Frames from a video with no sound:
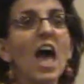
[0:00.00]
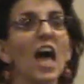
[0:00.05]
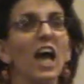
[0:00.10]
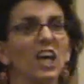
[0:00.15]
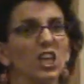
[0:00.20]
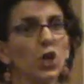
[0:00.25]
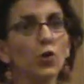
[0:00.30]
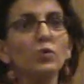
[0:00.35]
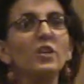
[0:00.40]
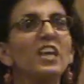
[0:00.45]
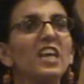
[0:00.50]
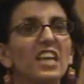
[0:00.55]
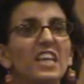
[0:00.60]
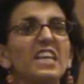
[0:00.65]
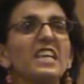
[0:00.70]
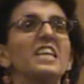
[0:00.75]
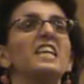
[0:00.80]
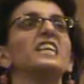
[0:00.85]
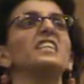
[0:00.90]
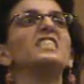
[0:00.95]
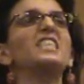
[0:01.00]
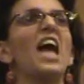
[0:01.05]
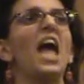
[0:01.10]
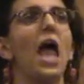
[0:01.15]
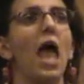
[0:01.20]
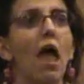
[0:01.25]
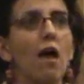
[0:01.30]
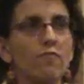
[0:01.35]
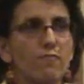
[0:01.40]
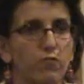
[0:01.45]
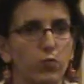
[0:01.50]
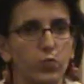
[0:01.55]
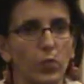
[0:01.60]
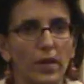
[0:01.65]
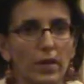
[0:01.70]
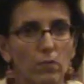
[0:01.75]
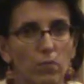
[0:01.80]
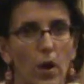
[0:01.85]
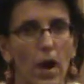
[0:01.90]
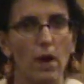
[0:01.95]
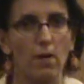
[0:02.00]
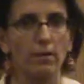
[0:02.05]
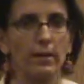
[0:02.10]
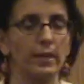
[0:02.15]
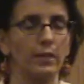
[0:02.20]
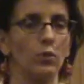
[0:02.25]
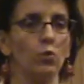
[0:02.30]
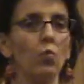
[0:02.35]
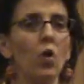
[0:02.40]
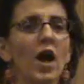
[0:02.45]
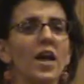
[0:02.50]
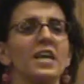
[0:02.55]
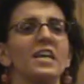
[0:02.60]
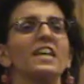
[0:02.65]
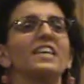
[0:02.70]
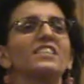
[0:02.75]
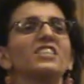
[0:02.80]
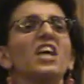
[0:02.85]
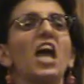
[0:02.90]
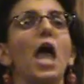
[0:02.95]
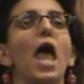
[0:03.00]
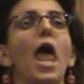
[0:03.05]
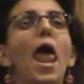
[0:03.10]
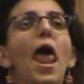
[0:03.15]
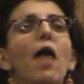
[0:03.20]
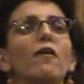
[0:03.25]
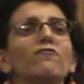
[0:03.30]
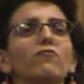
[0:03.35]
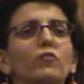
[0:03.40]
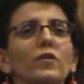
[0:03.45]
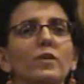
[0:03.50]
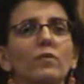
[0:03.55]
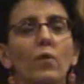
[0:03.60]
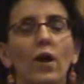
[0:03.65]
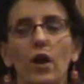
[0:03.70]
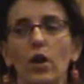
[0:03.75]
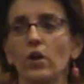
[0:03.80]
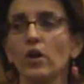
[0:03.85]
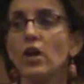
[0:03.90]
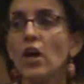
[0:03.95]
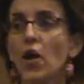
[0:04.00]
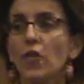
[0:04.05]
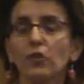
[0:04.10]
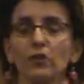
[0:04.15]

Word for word: Hello Kitty is everywhere in Hawaii. It's everywhere.